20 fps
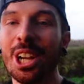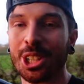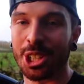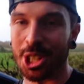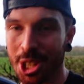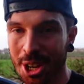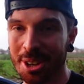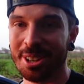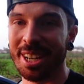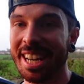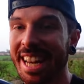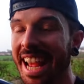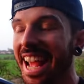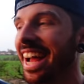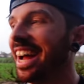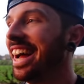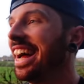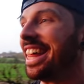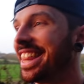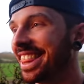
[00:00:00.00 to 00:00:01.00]
tuning
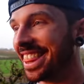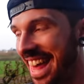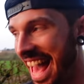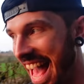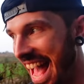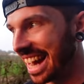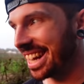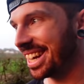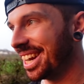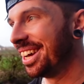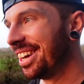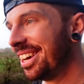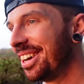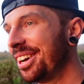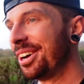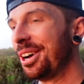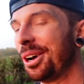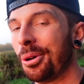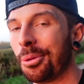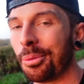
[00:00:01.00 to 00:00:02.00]
it. Then
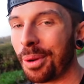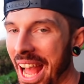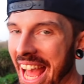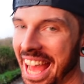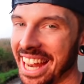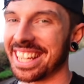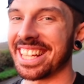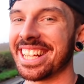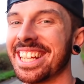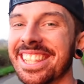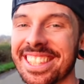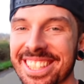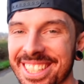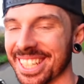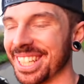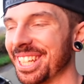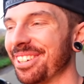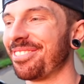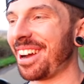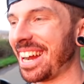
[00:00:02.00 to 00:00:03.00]
we're heading
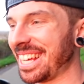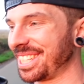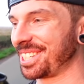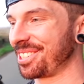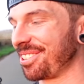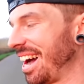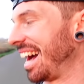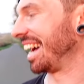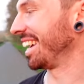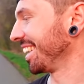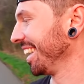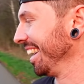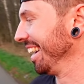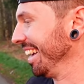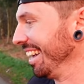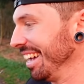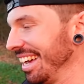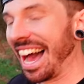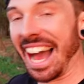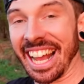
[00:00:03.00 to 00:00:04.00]
to the racetrack.
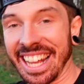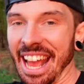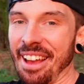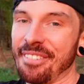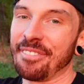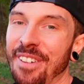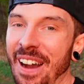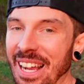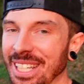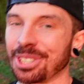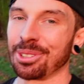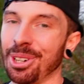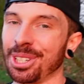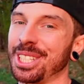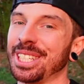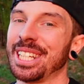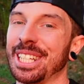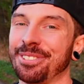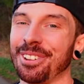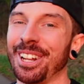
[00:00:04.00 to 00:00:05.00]
Again, thanks for
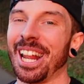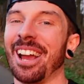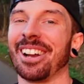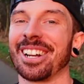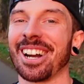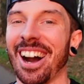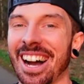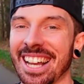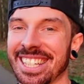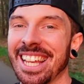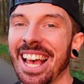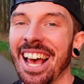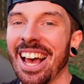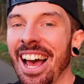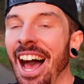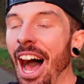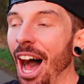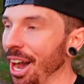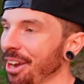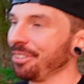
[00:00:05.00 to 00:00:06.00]
watching this video, guys.
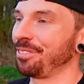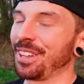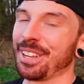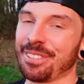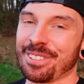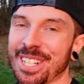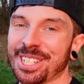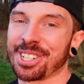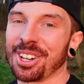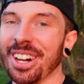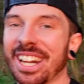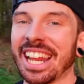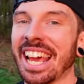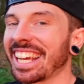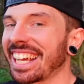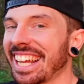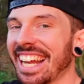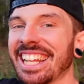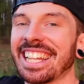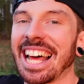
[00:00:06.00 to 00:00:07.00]
Hopefully you've enjoyed
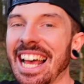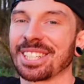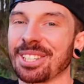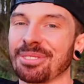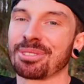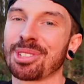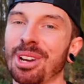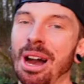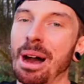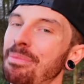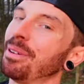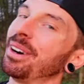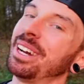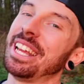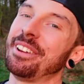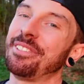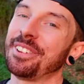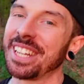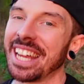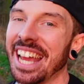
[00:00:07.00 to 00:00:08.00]
it. Click that subscribe button
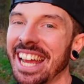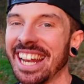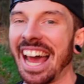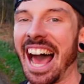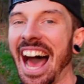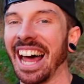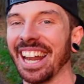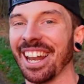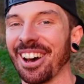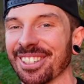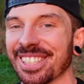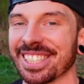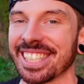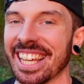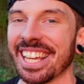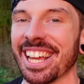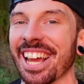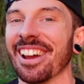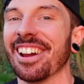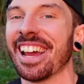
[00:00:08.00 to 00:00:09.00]
if you did, and I'll
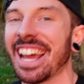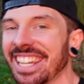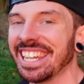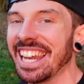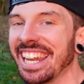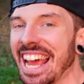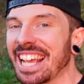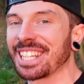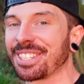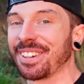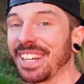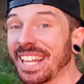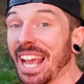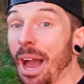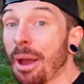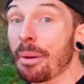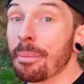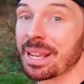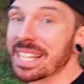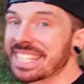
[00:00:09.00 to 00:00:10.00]
see you in the next video.
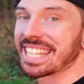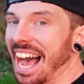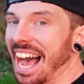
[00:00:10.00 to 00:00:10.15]
Peace